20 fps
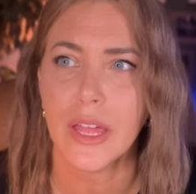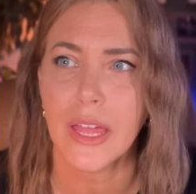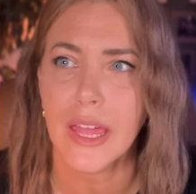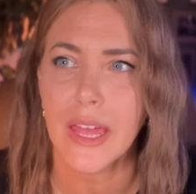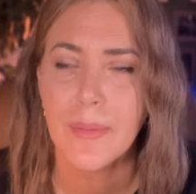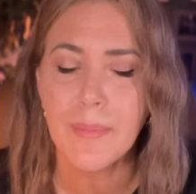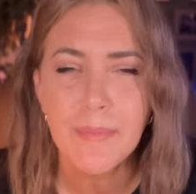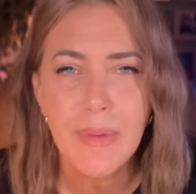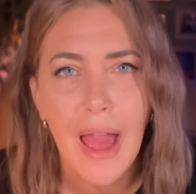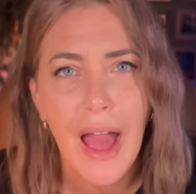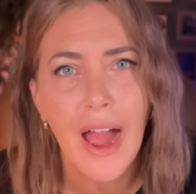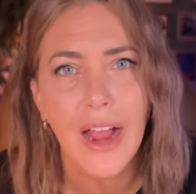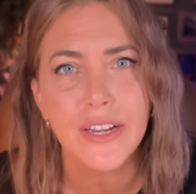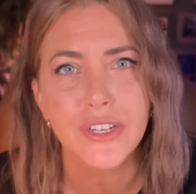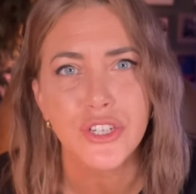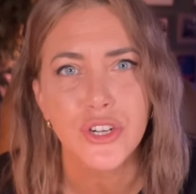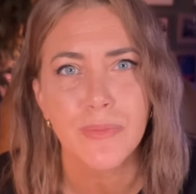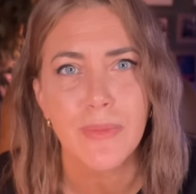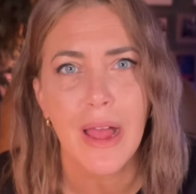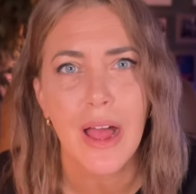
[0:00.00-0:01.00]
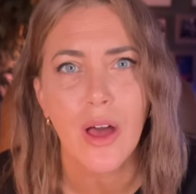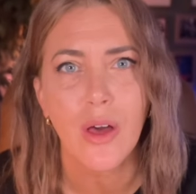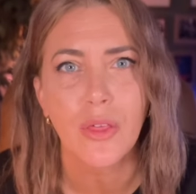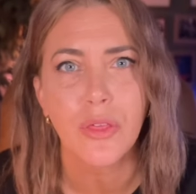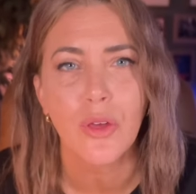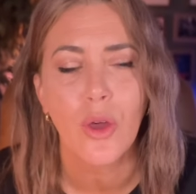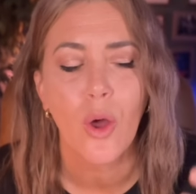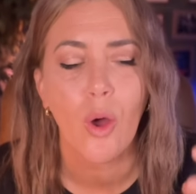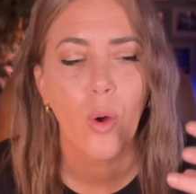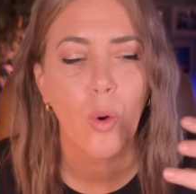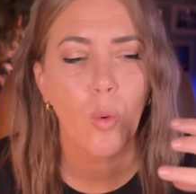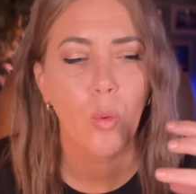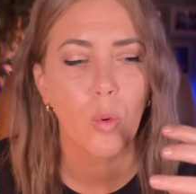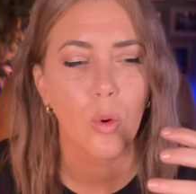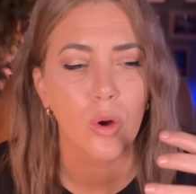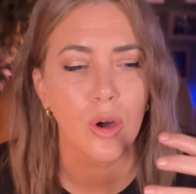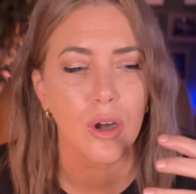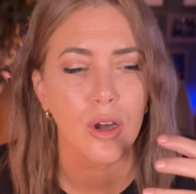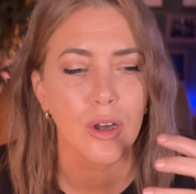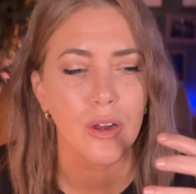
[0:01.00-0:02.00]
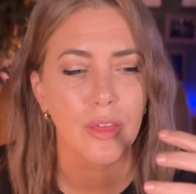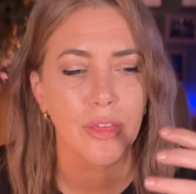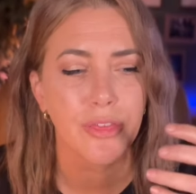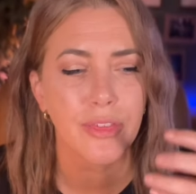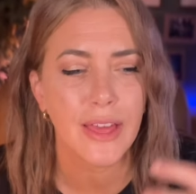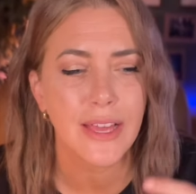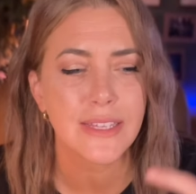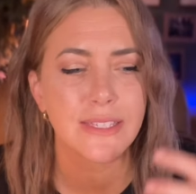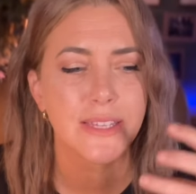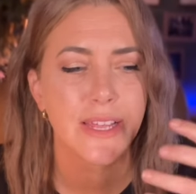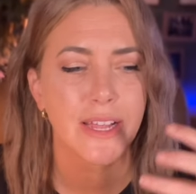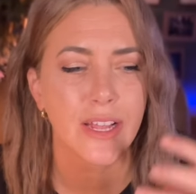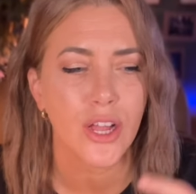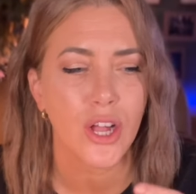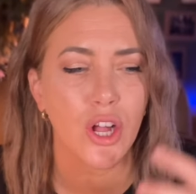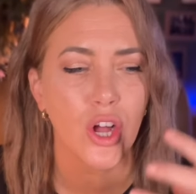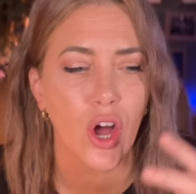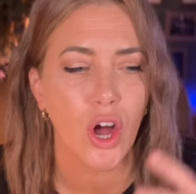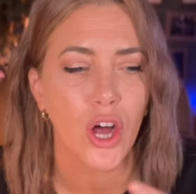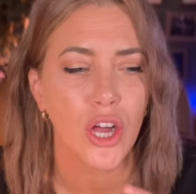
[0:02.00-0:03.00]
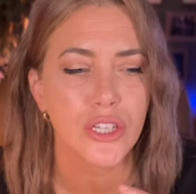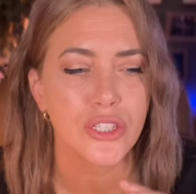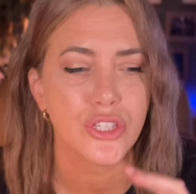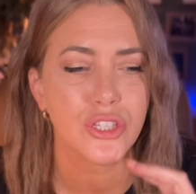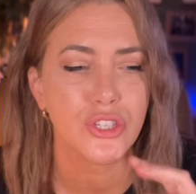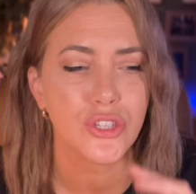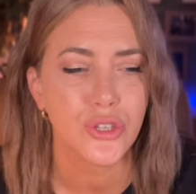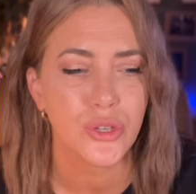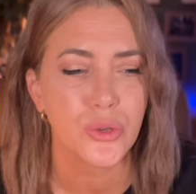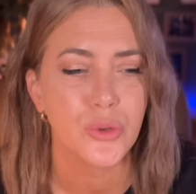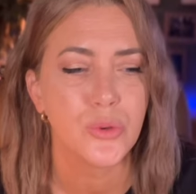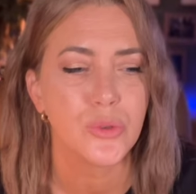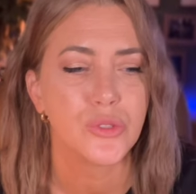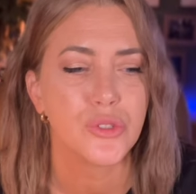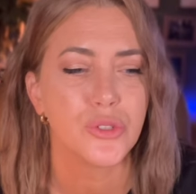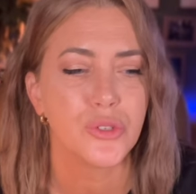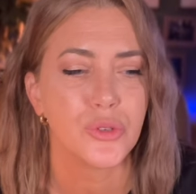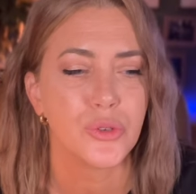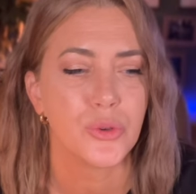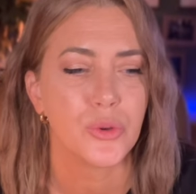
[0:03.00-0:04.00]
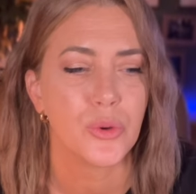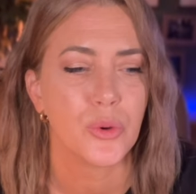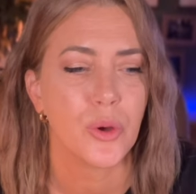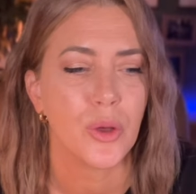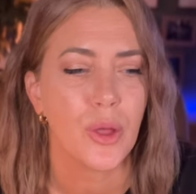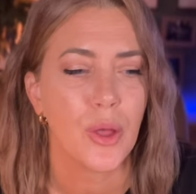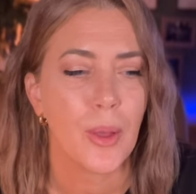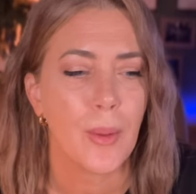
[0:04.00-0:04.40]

impact your mouth or things that could cause you to